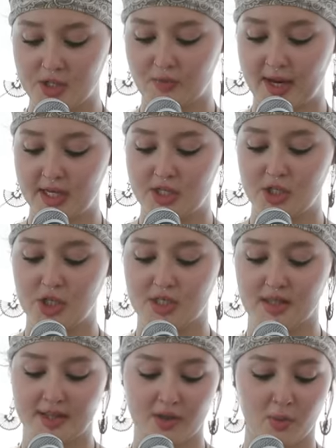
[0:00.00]
is ready to
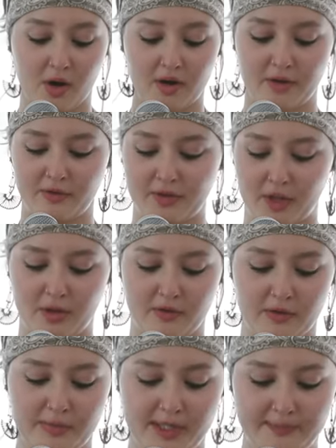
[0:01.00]
just let the water flow
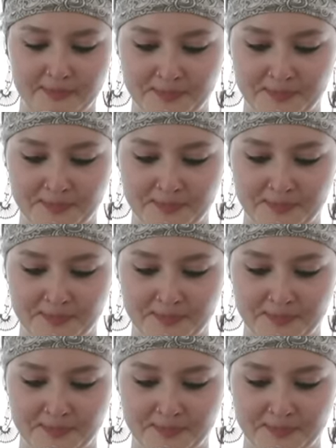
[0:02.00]
over me.